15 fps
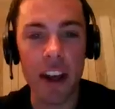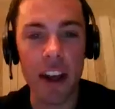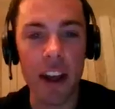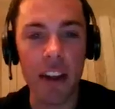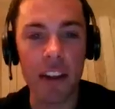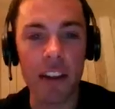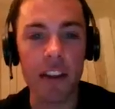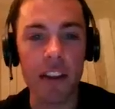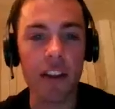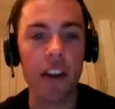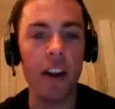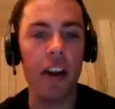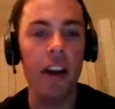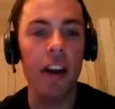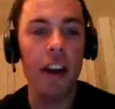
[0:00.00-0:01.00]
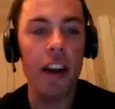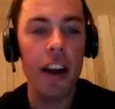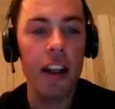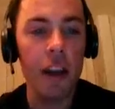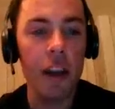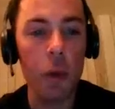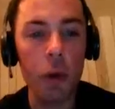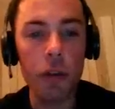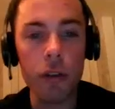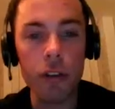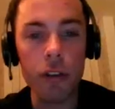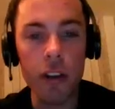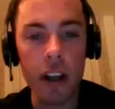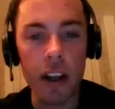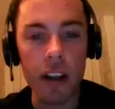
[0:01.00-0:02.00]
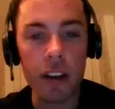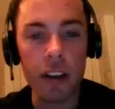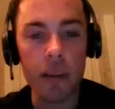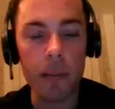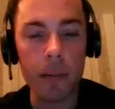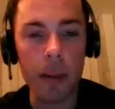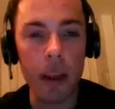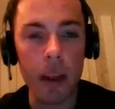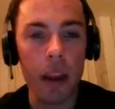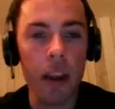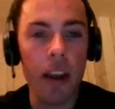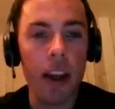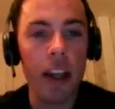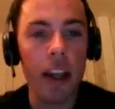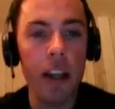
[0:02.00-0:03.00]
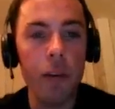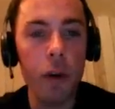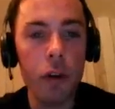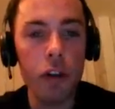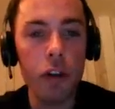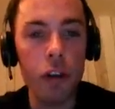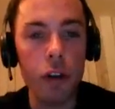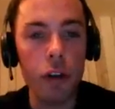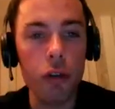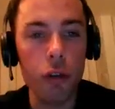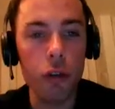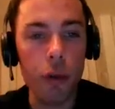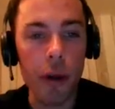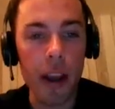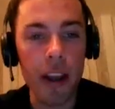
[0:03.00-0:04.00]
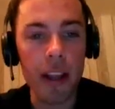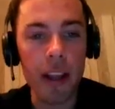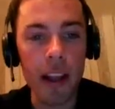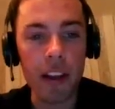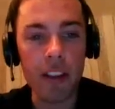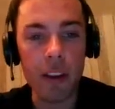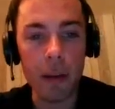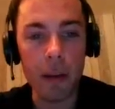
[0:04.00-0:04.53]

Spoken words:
And there wasn't like, even to create that